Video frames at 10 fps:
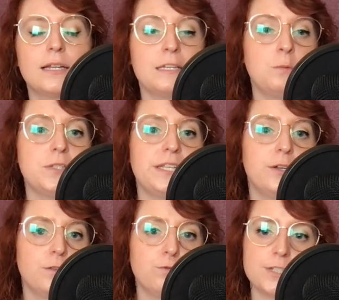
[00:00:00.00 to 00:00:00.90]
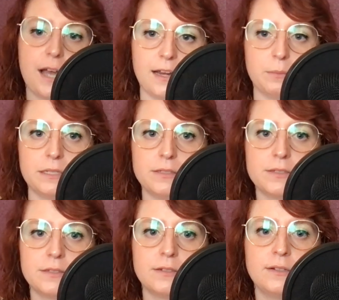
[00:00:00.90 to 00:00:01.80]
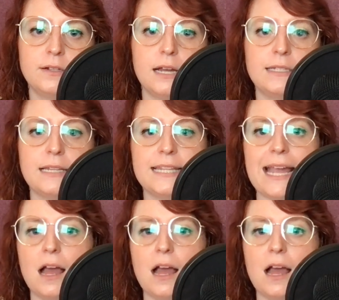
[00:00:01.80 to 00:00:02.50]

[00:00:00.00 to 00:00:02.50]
It was a year of retirements, yet the